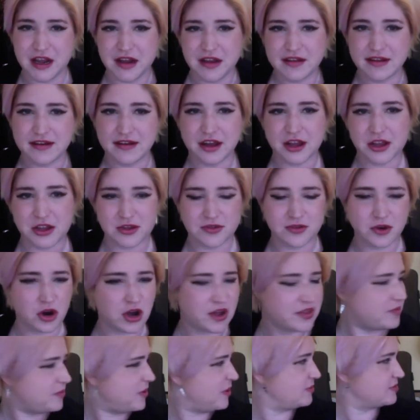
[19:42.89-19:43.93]
you know, you've got
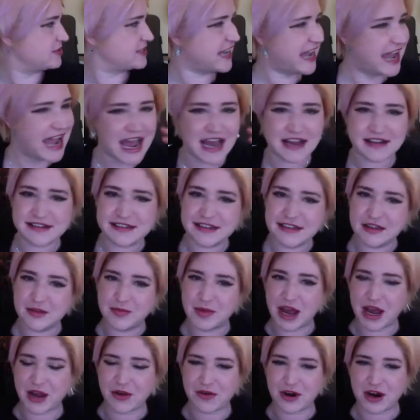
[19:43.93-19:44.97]
other people's cats in the
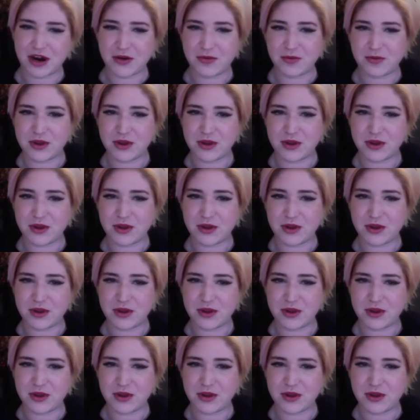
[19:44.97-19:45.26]
background.